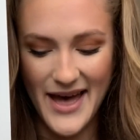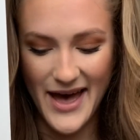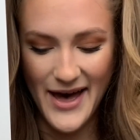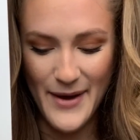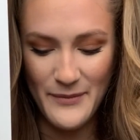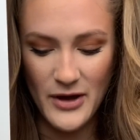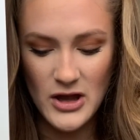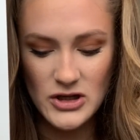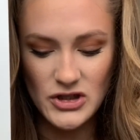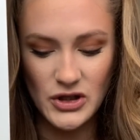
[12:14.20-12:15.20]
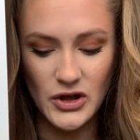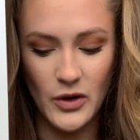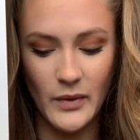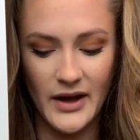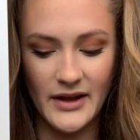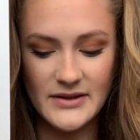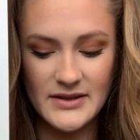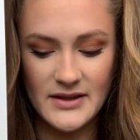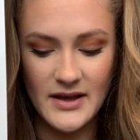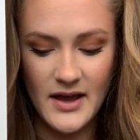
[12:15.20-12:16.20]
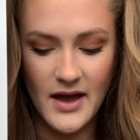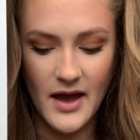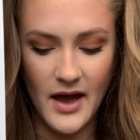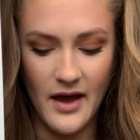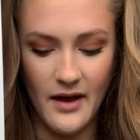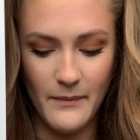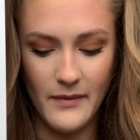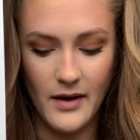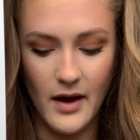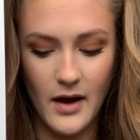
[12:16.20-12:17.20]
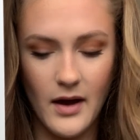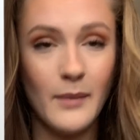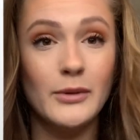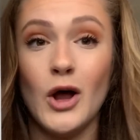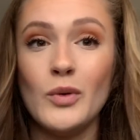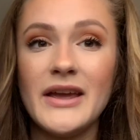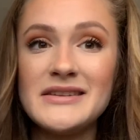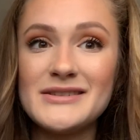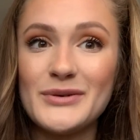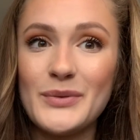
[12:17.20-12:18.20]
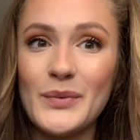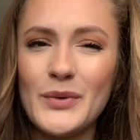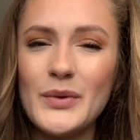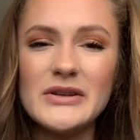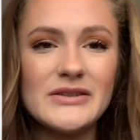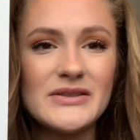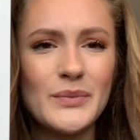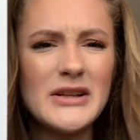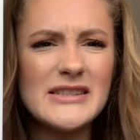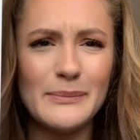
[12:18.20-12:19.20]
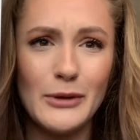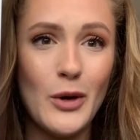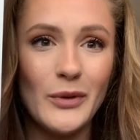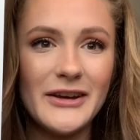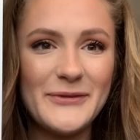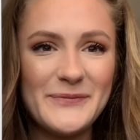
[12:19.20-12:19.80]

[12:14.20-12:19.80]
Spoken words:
Do you know what a bloke is? What is a bloke?